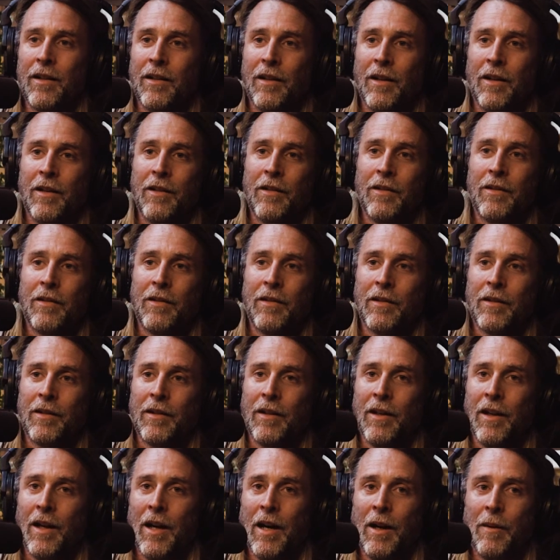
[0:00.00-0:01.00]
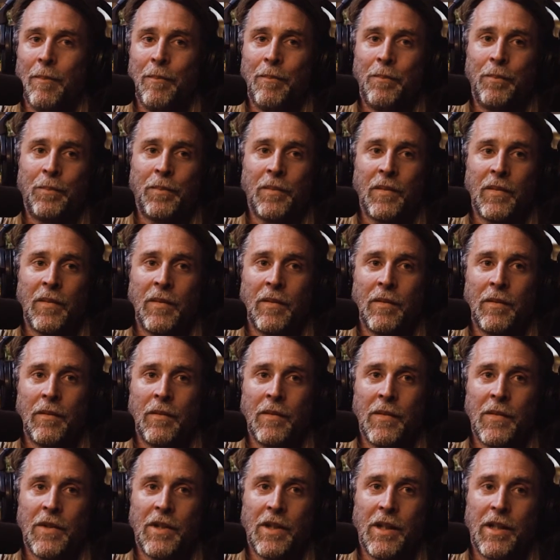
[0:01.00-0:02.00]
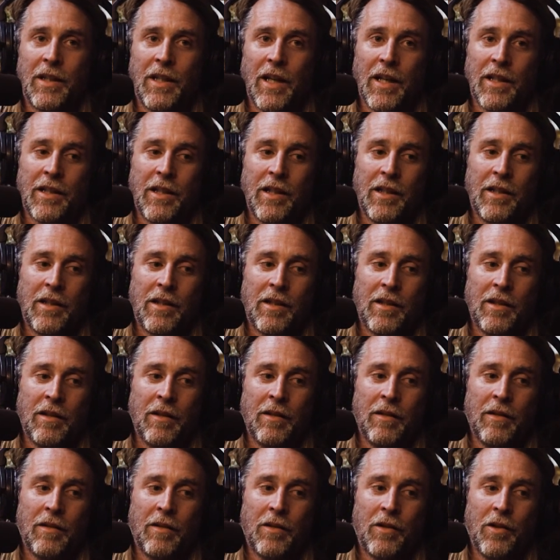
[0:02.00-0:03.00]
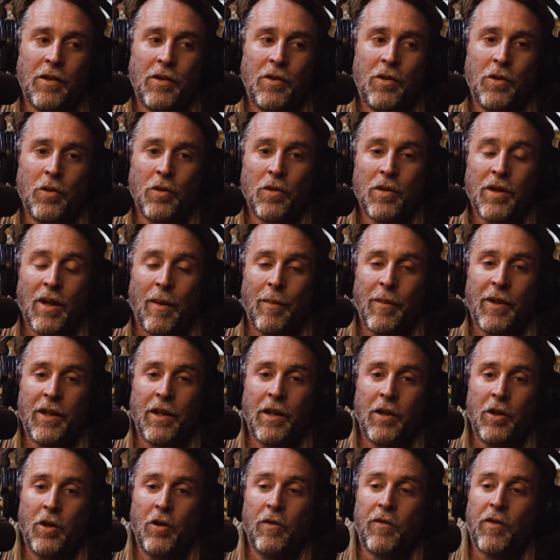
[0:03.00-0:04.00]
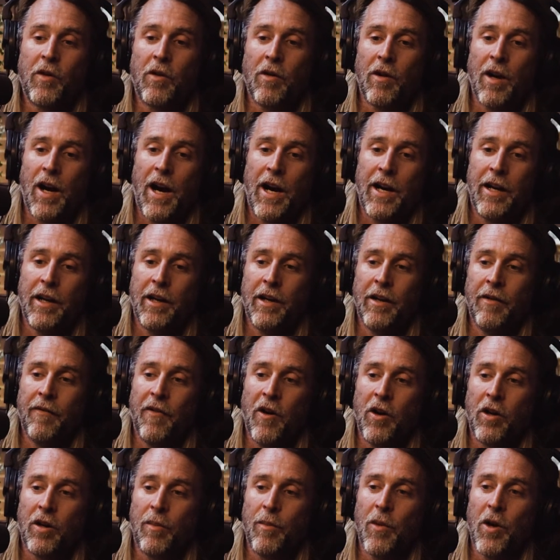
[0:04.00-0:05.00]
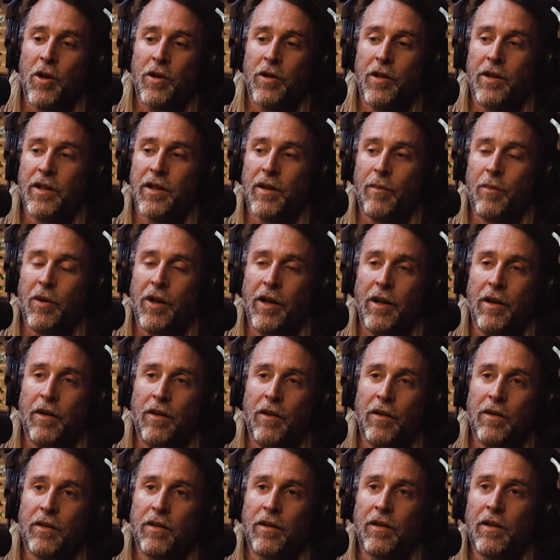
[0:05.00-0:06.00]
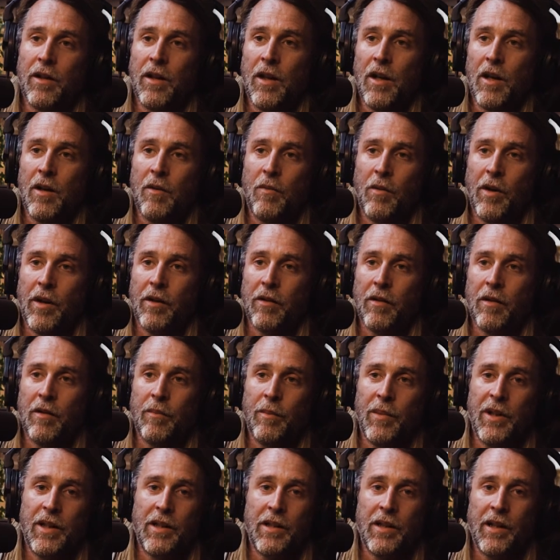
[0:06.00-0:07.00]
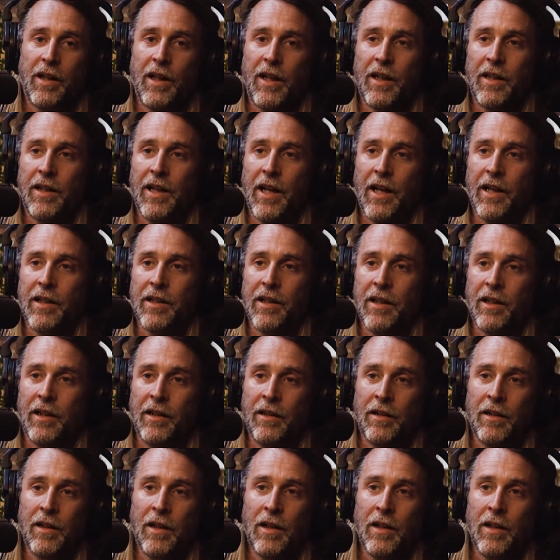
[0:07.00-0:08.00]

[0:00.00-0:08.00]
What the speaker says: You know, success is to do something that you've created and evoke emotion in somebody else, whether it be singing, dancing,